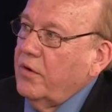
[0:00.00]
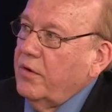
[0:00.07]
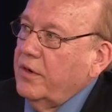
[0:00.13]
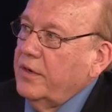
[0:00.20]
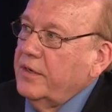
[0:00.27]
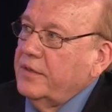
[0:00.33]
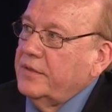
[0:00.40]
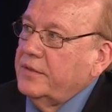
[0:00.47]

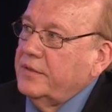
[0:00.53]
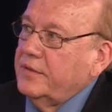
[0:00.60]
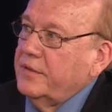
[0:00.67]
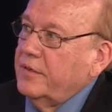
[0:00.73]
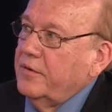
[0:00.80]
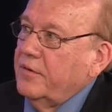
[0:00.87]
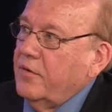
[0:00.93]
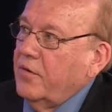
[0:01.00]
and it's
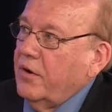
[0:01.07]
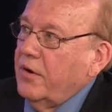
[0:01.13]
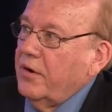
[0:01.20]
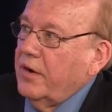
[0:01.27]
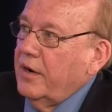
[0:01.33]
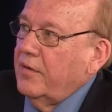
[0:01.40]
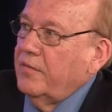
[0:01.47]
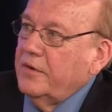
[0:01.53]

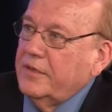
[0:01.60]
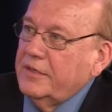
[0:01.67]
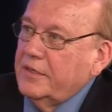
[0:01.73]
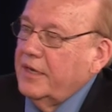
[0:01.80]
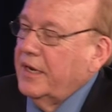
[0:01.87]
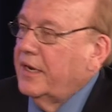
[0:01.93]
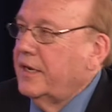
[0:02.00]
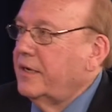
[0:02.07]
Corcoran on one
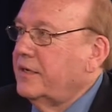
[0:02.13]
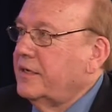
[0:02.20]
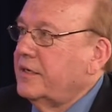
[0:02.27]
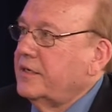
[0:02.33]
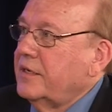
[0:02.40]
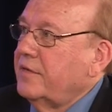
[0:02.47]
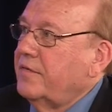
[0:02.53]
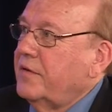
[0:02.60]
side,
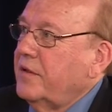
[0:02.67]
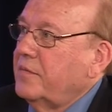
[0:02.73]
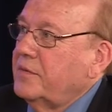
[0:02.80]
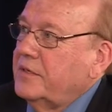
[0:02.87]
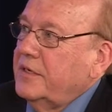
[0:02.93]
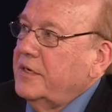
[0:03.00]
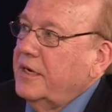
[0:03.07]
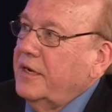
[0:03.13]
essentially
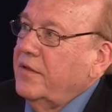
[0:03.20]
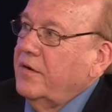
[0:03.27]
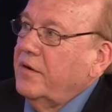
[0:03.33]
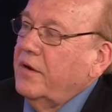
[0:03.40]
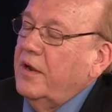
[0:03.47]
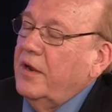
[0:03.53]
Phillips on the other.